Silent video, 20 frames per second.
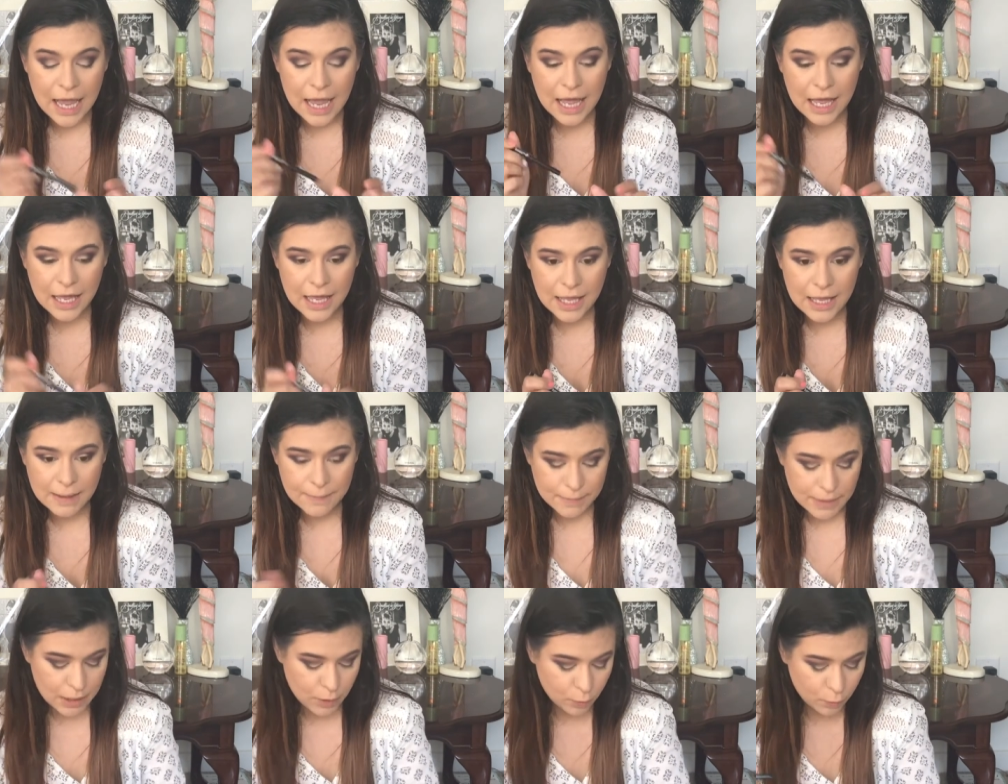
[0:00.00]

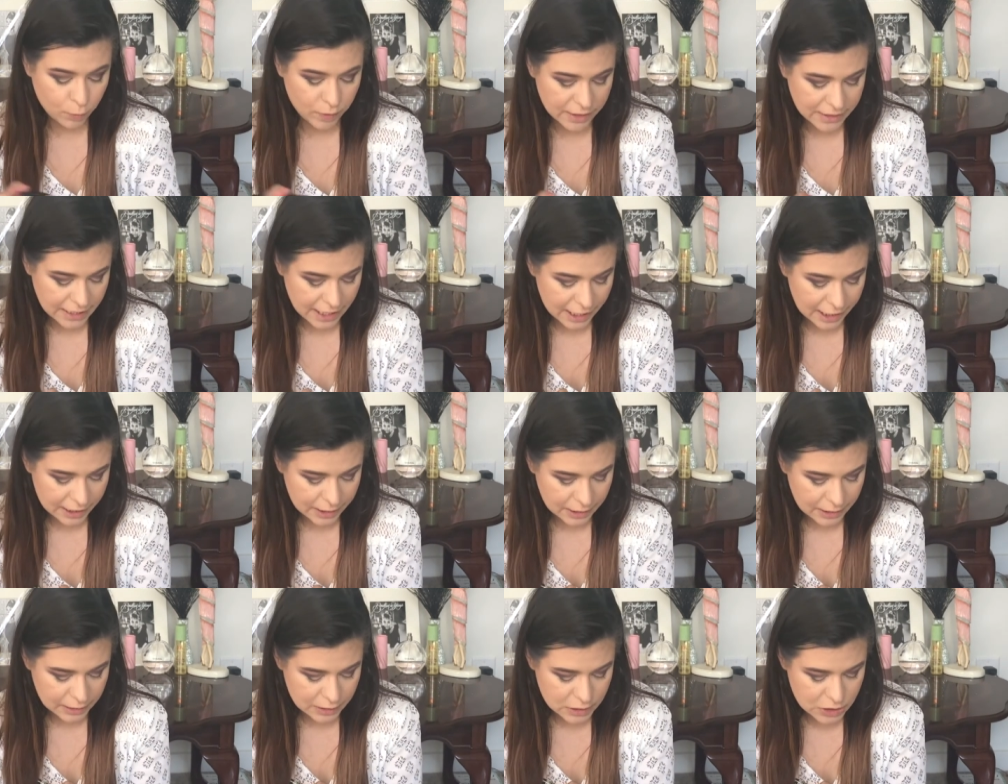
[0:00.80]
Um, when
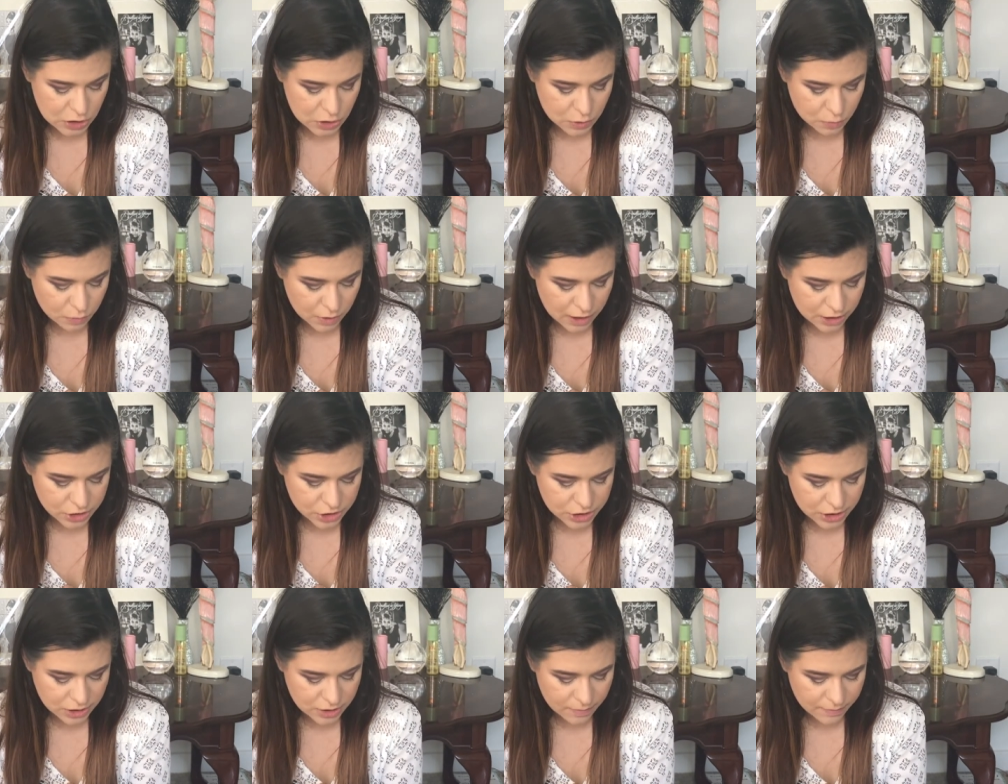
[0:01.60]
I
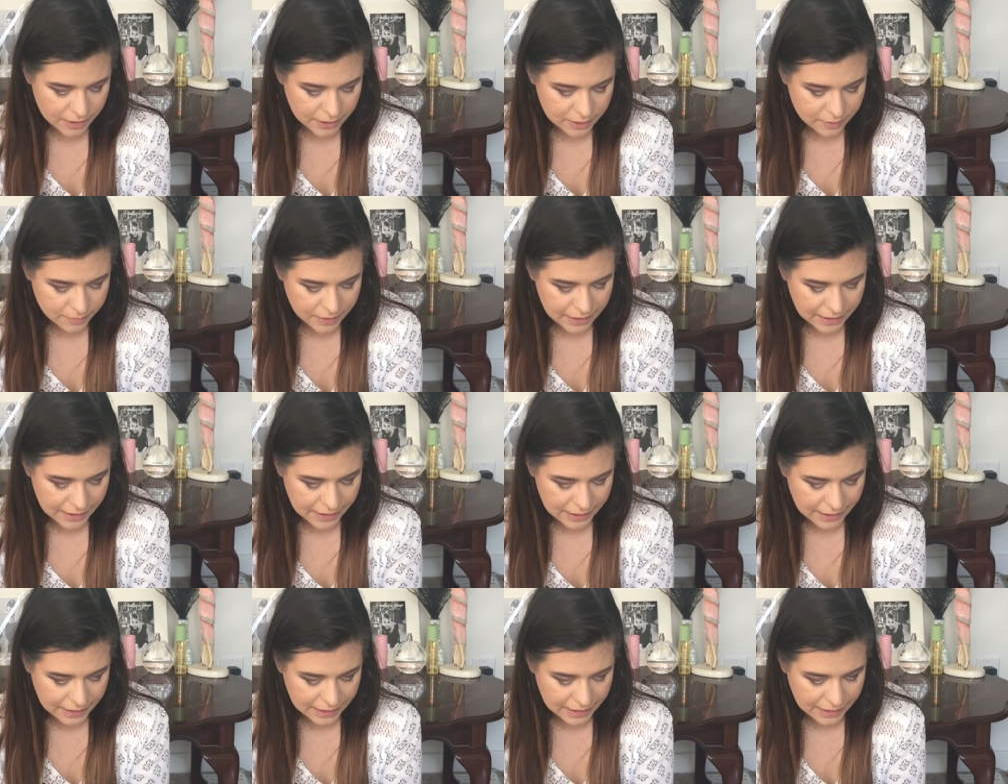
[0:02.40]
swatched on the back of my
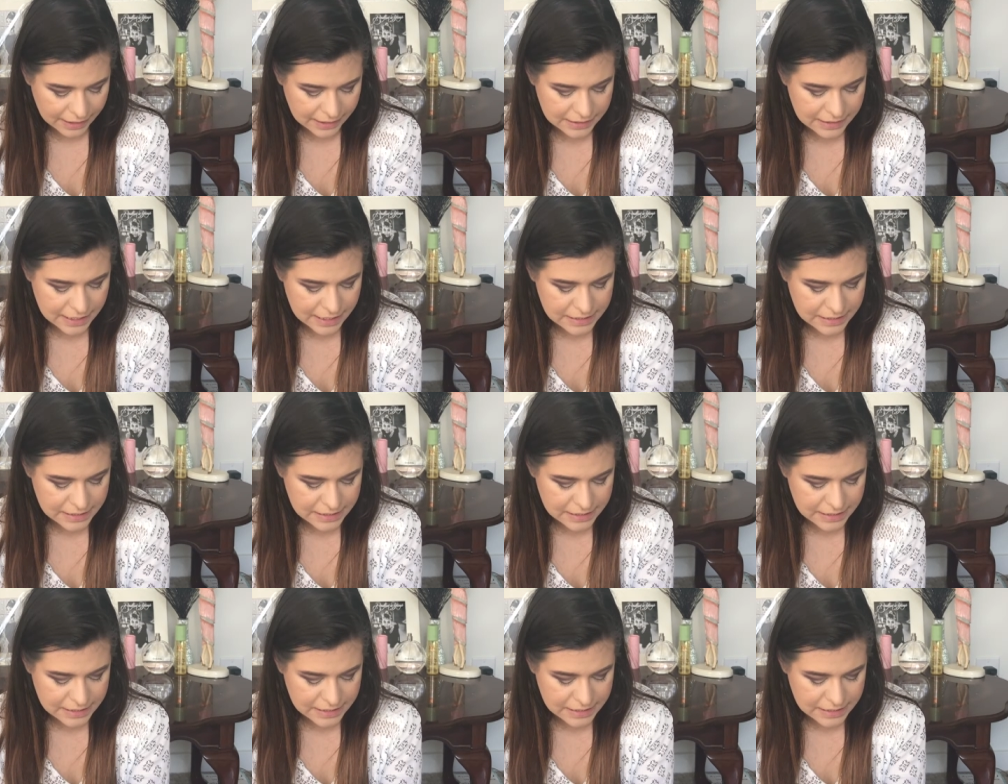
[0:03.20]
hand,